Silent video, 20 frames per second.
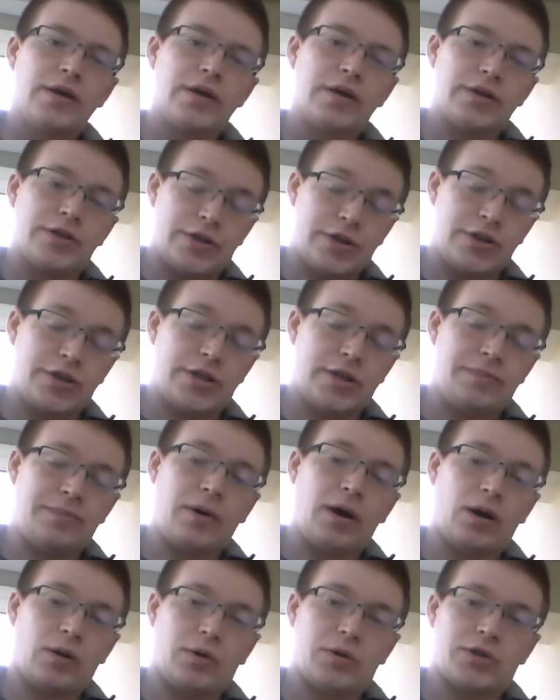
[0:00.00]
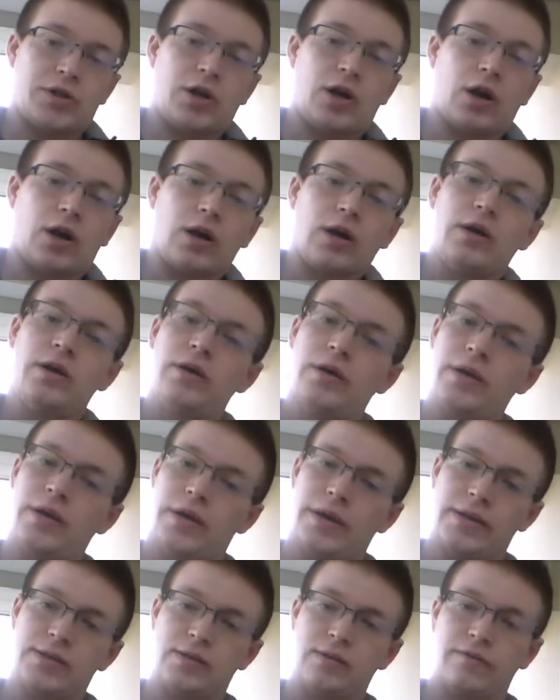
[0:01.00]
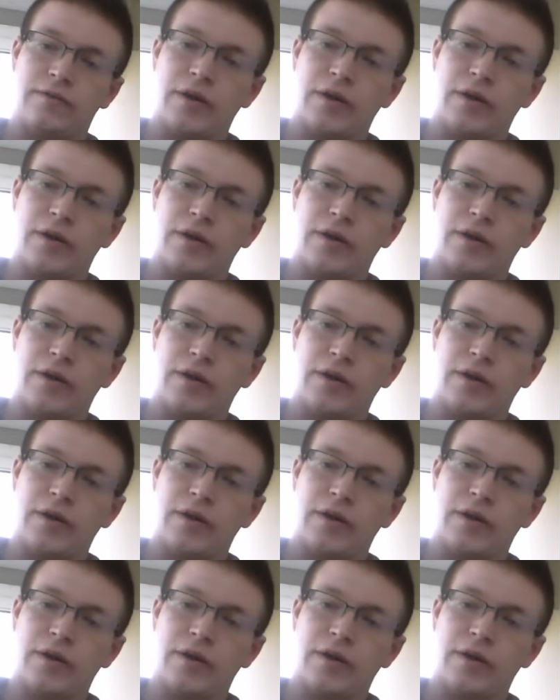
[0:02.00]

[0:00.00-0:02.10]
Shishi Bagua. It's a